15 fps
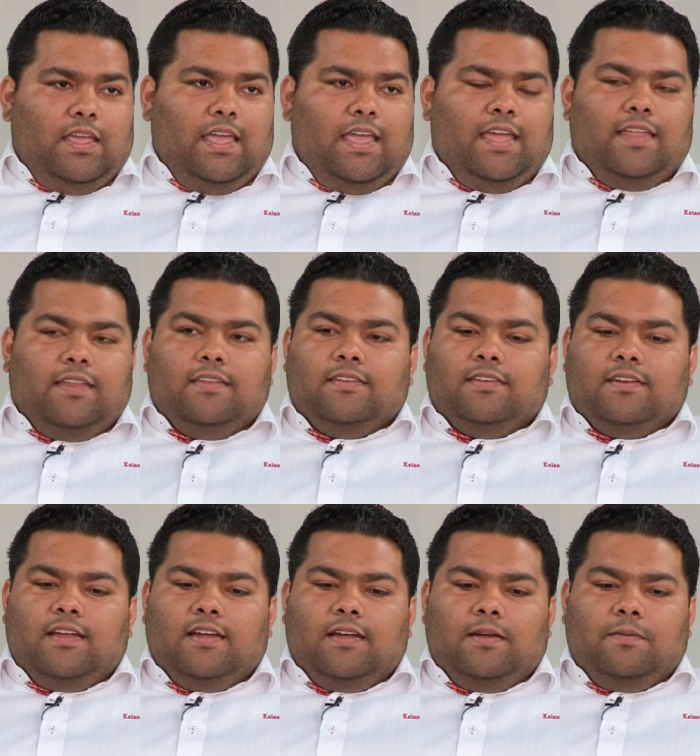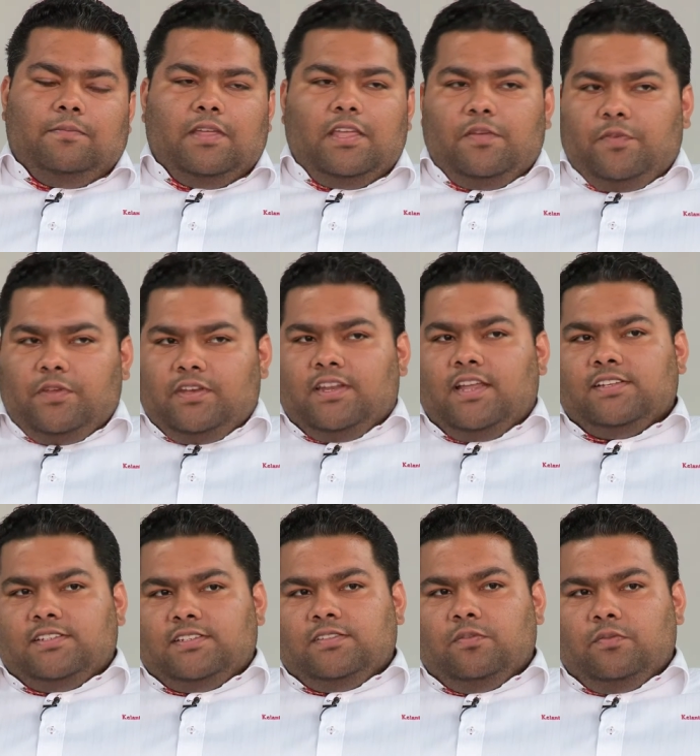and um, if it
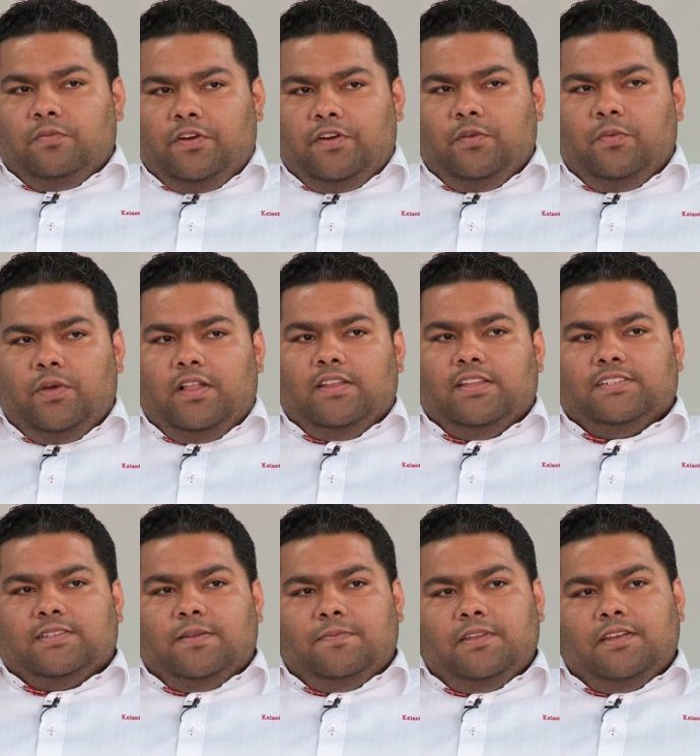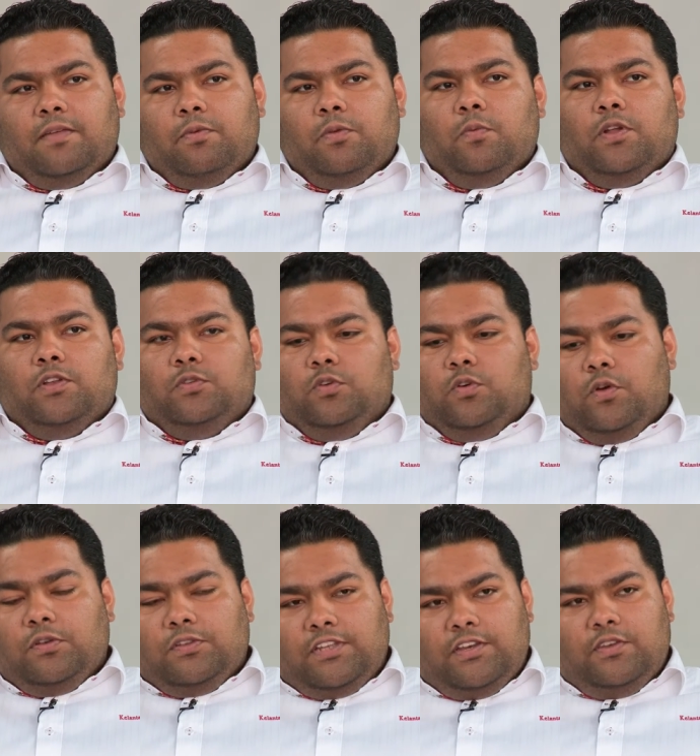does very well, it's something that we want to
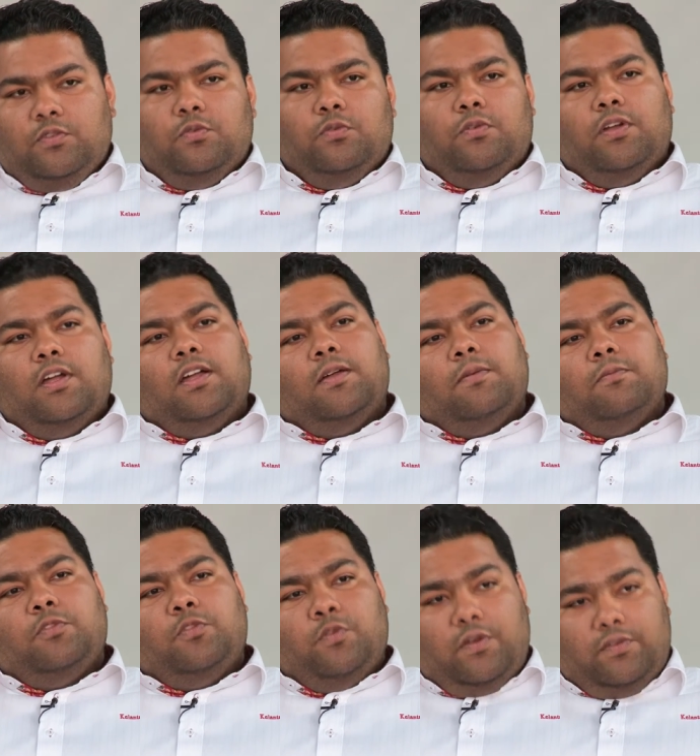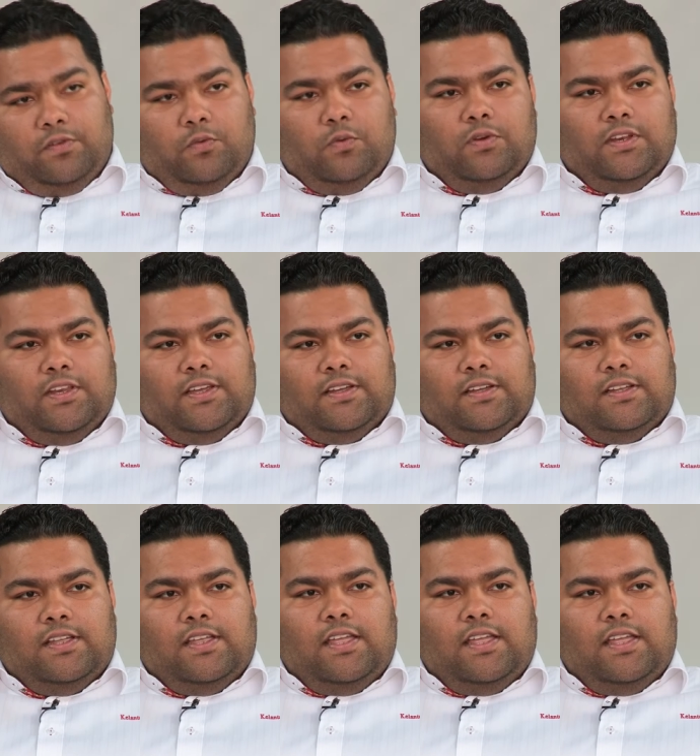continue um, throughout the whole year.